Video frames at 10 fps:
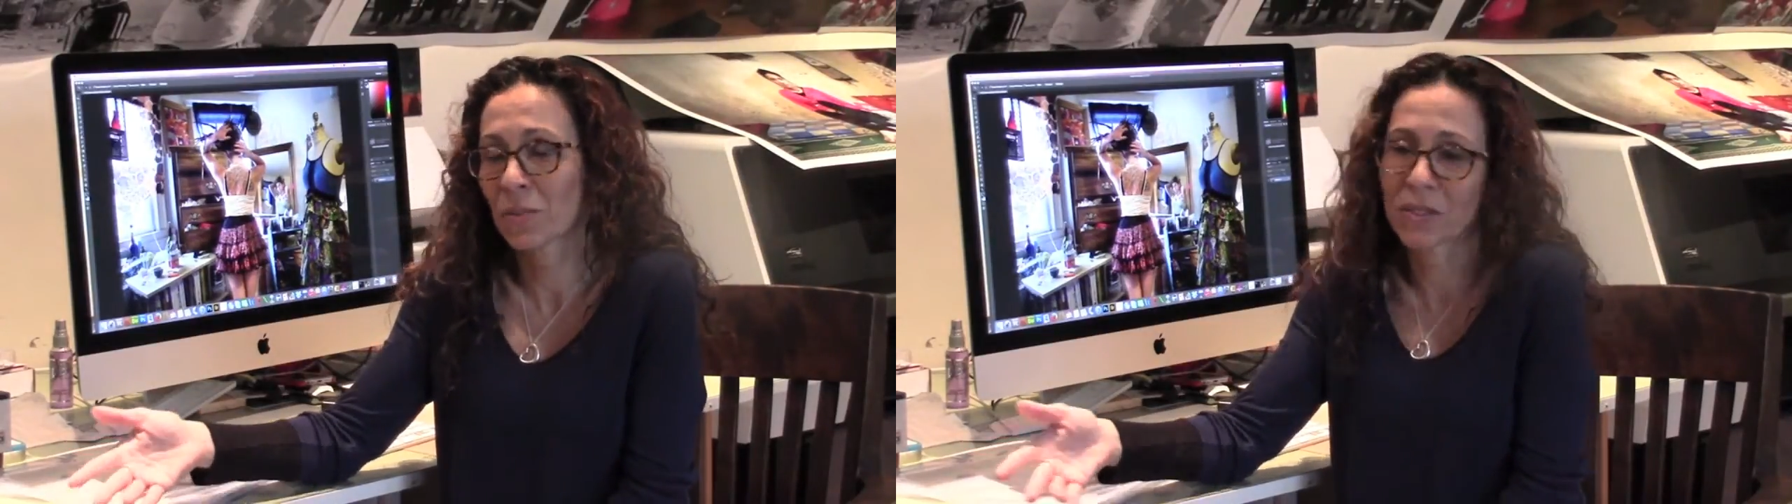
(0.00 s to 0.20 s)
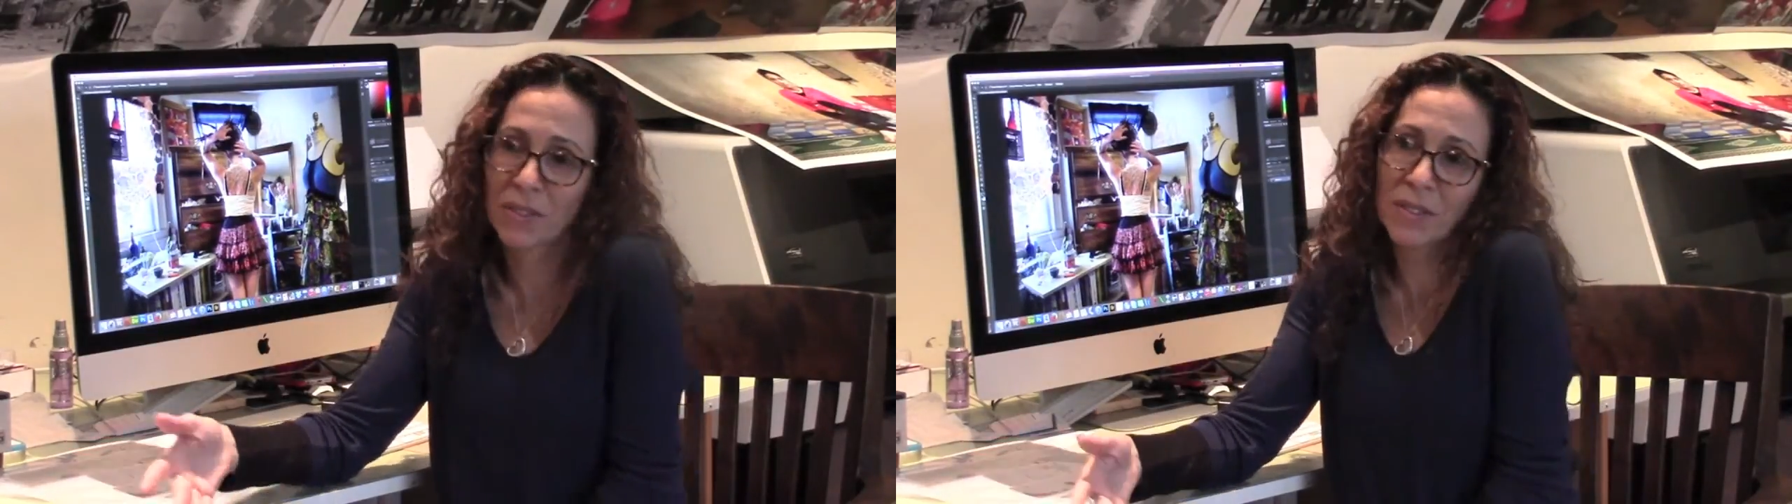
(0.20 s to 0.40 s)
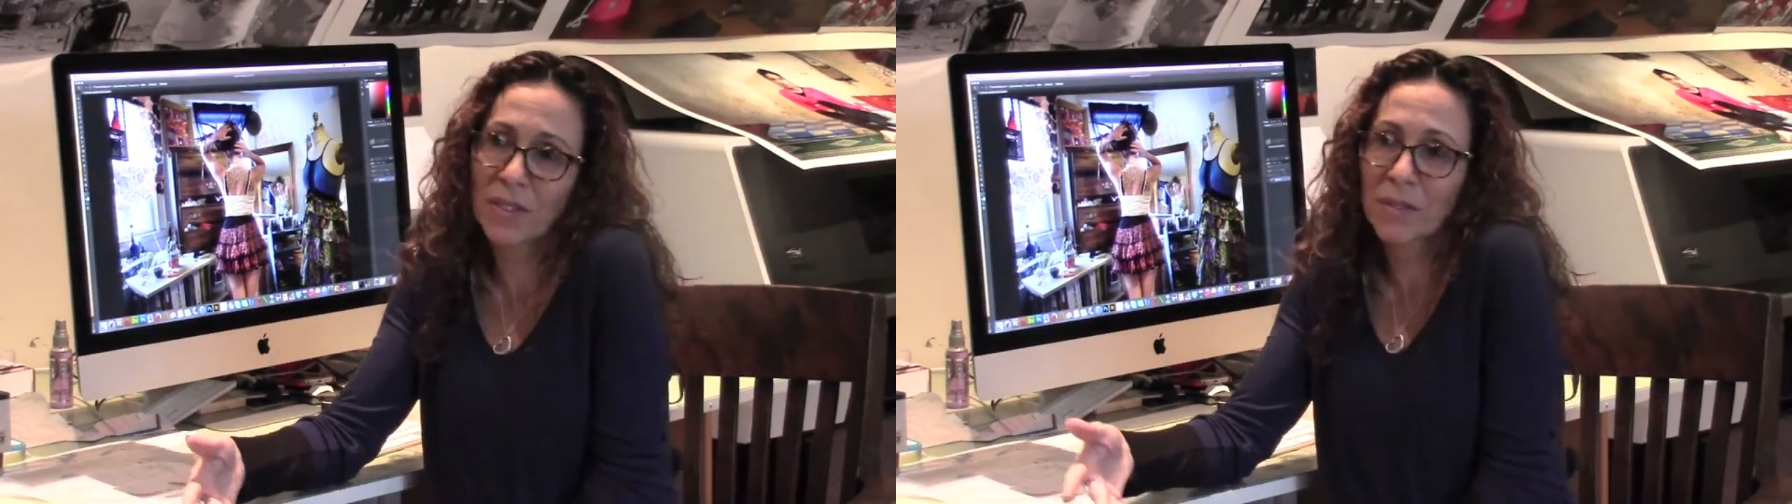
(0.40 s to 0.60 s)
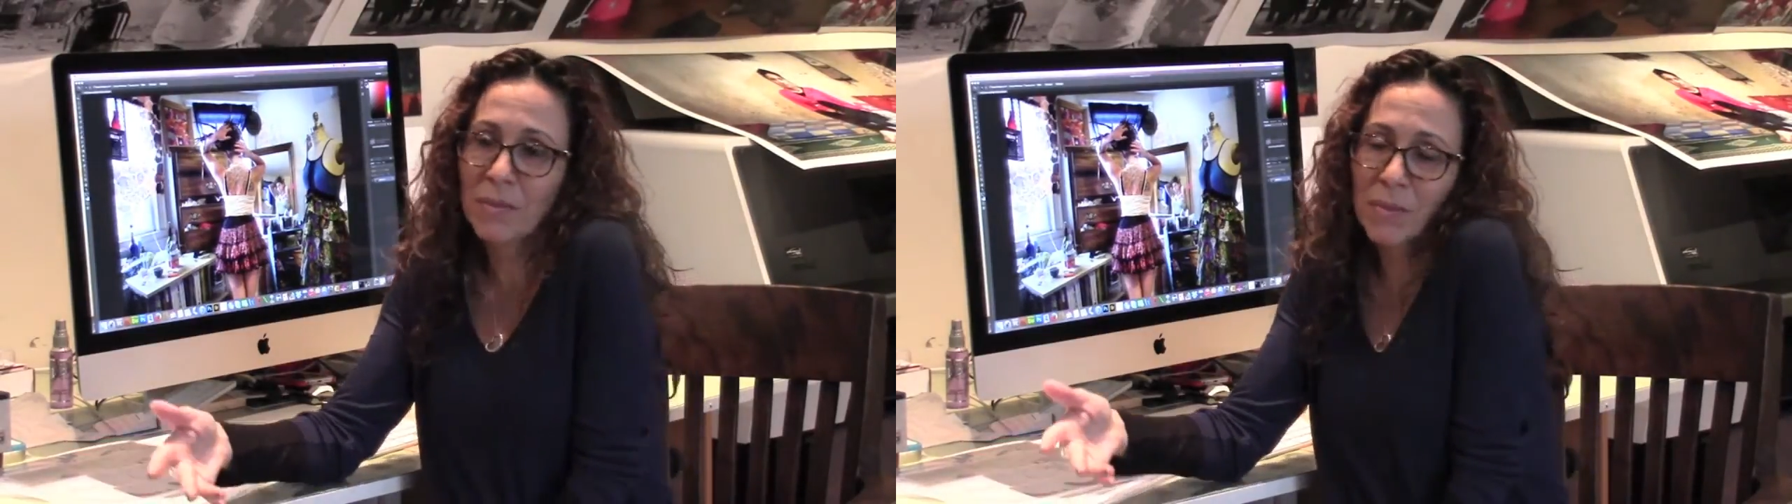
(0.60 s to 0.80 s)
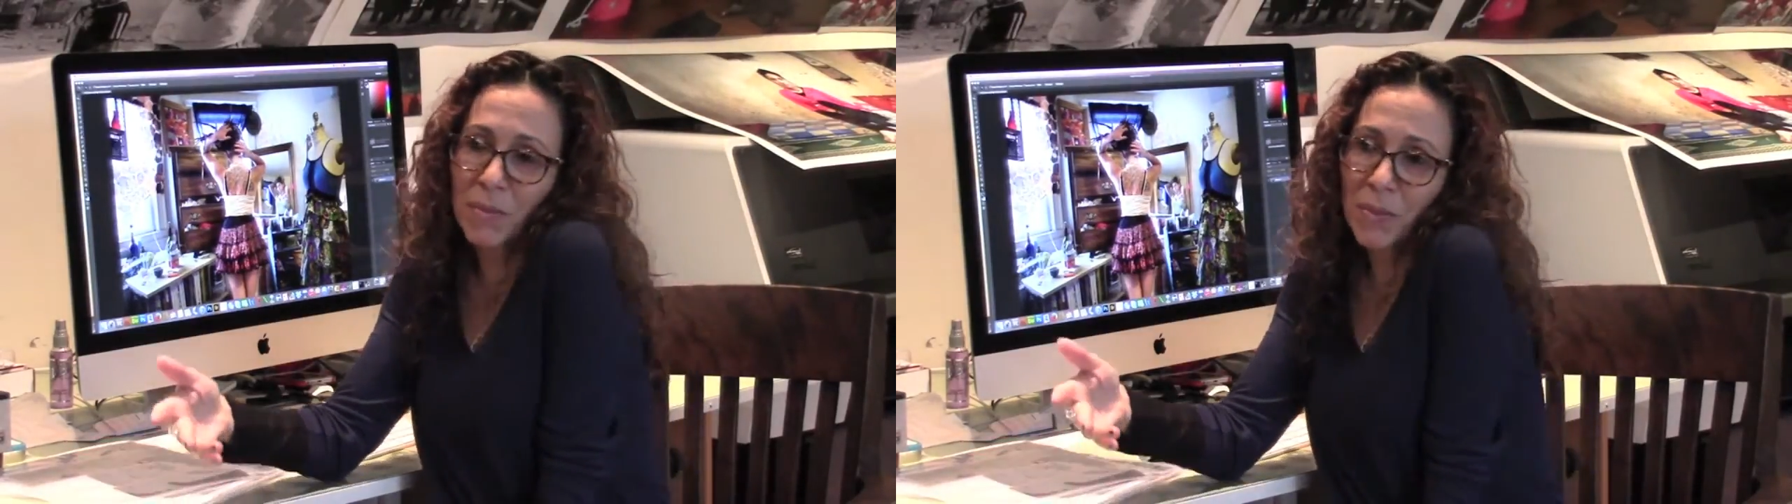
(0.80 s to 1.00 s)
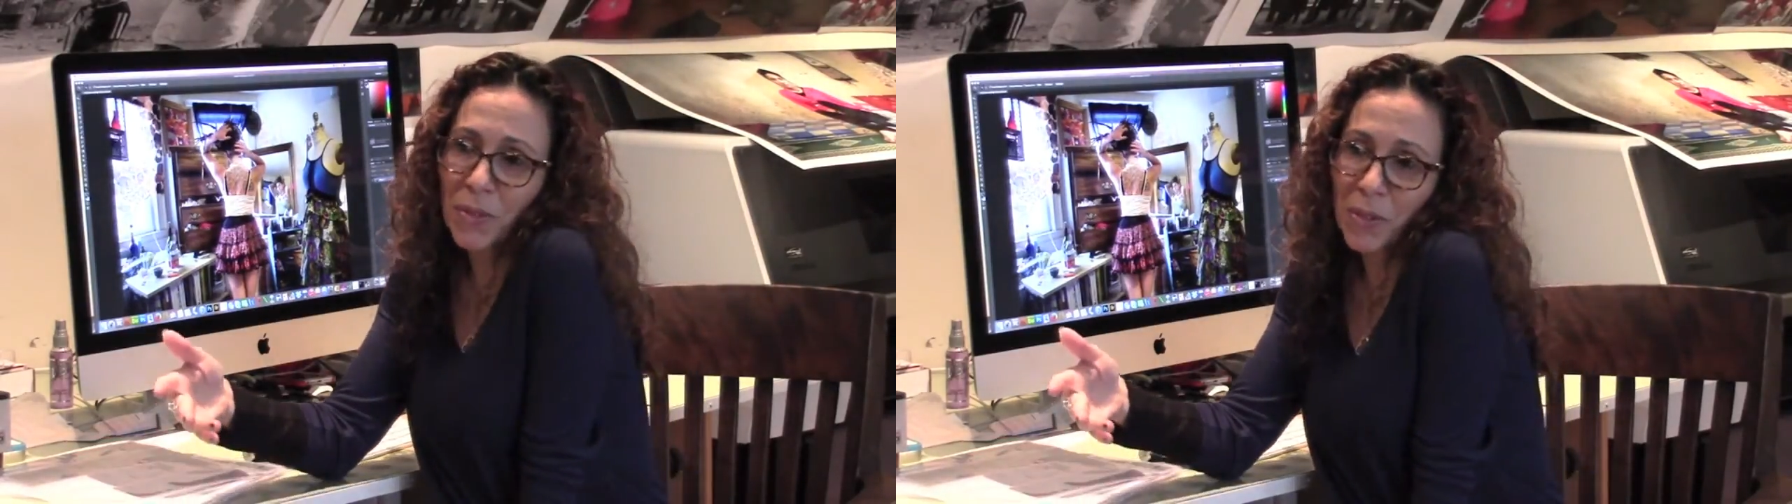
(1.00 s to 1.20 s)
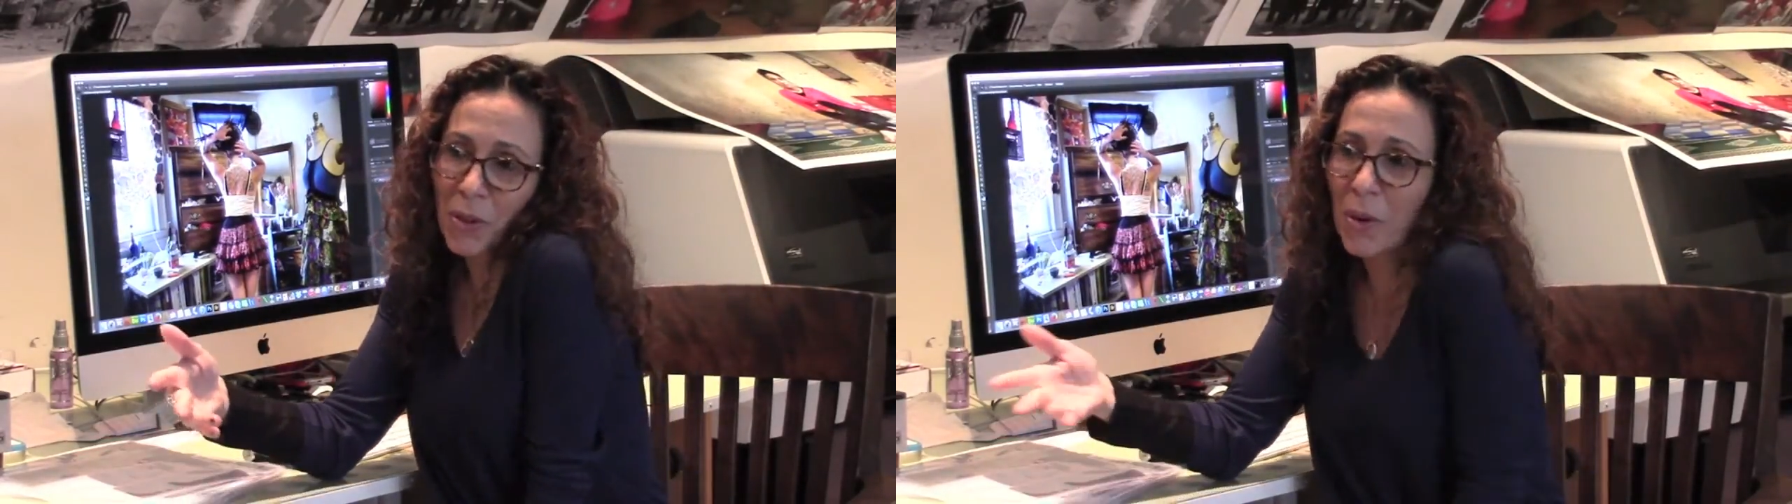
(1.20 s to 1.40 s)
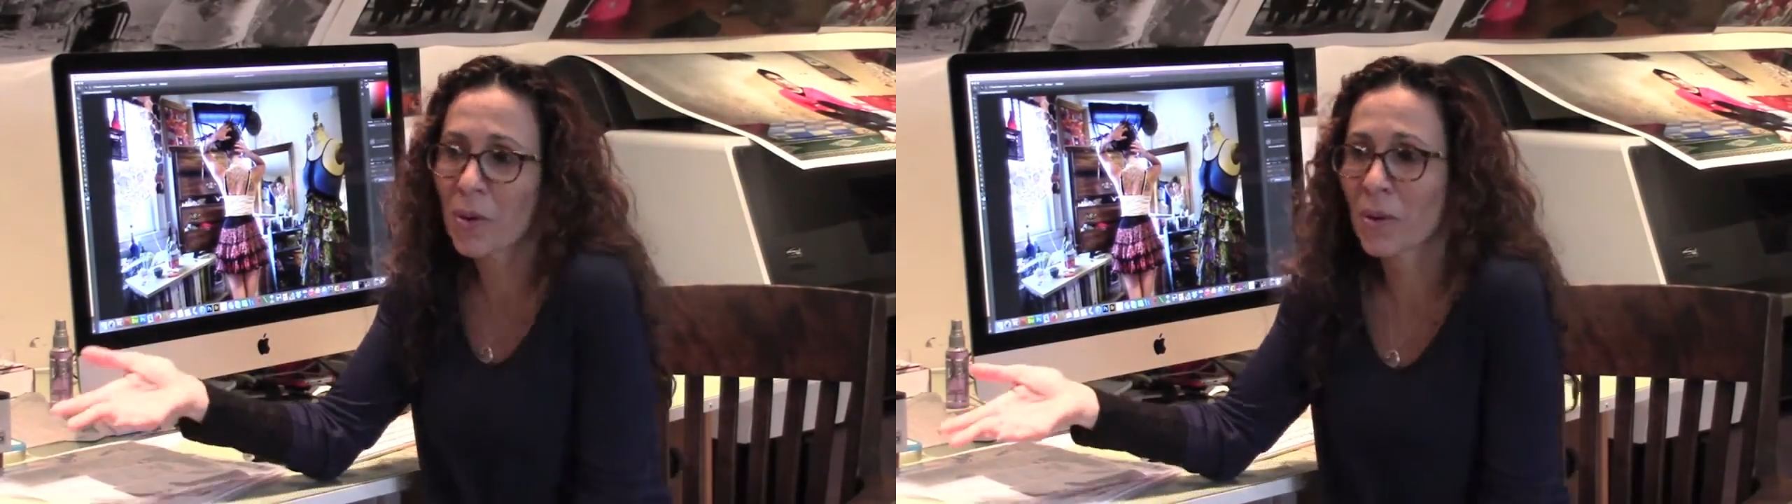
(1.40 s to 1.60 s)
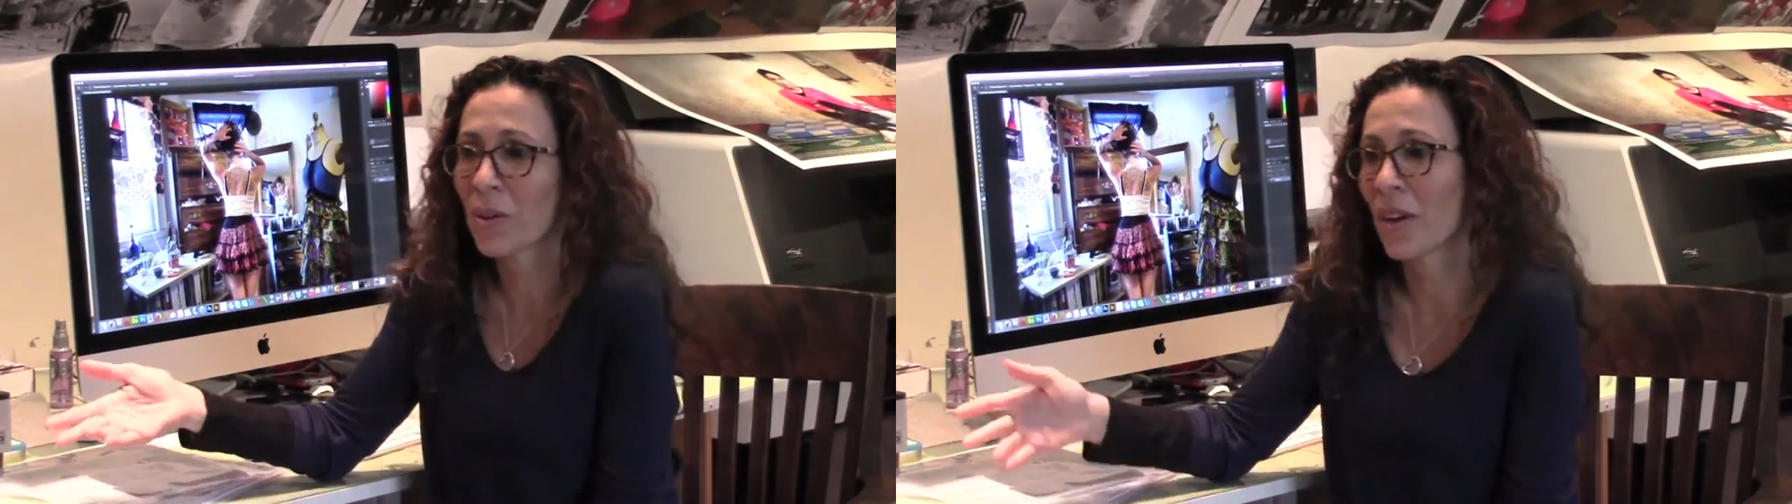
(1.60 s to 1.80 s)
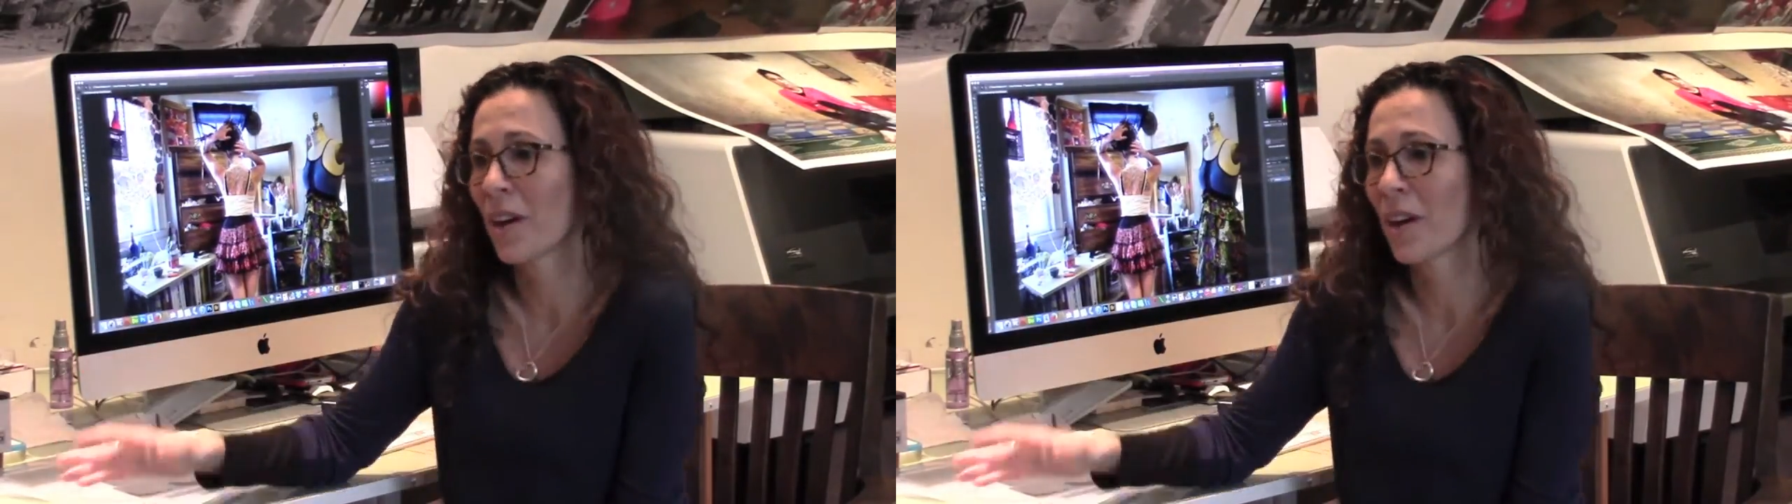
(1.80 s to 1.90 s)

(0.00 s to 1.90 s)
was so